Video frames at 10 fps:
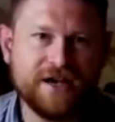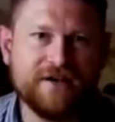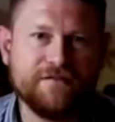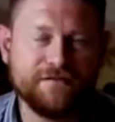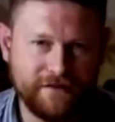
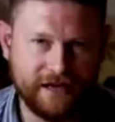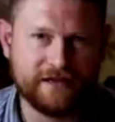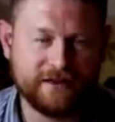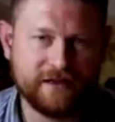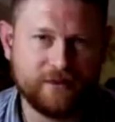
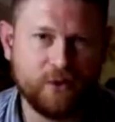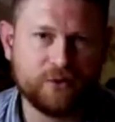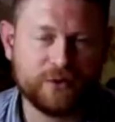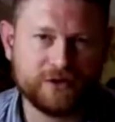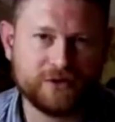faith in what
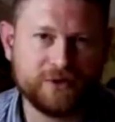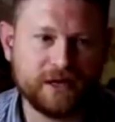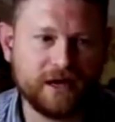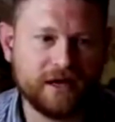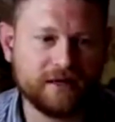we're doing,
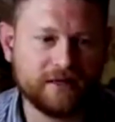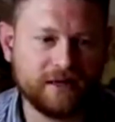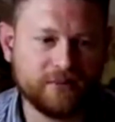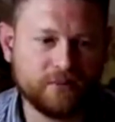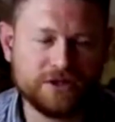
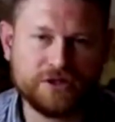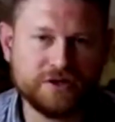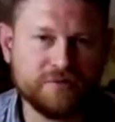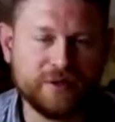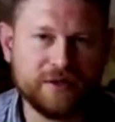and we
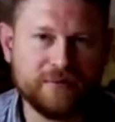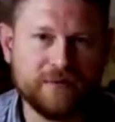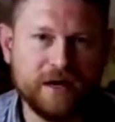shouldn't be,